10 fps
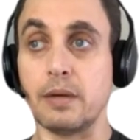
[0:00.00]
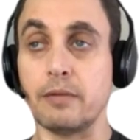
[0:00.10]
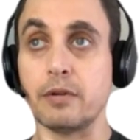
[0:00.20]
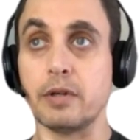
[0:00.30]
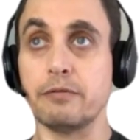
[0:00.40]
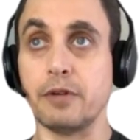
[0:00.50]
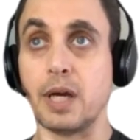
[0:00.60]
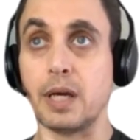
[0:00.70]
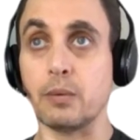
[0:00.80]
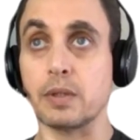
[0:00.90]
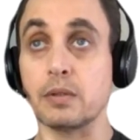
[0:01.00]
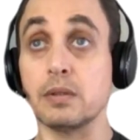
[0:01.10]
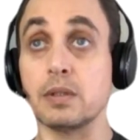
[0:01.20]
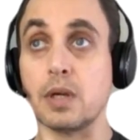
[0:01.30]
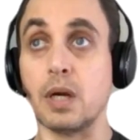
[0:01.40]
verify whether
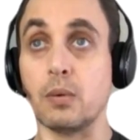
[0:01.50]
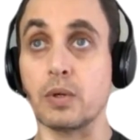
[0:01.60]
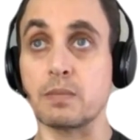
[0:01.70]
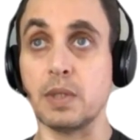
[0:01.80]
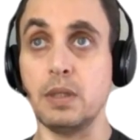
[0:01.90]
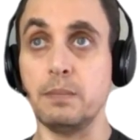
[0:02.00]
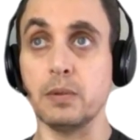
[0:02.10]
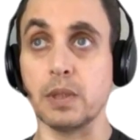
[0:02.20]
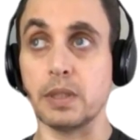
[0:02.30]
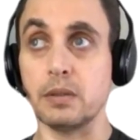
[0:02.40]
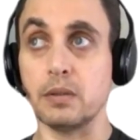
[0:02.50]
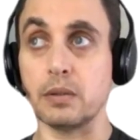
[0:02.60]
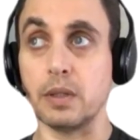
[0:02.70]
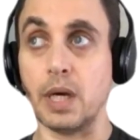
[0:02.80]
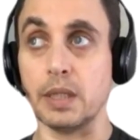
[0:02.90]
the JWT was manipulated
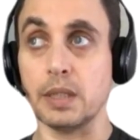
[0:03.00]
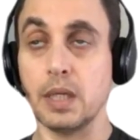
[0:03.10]
or not.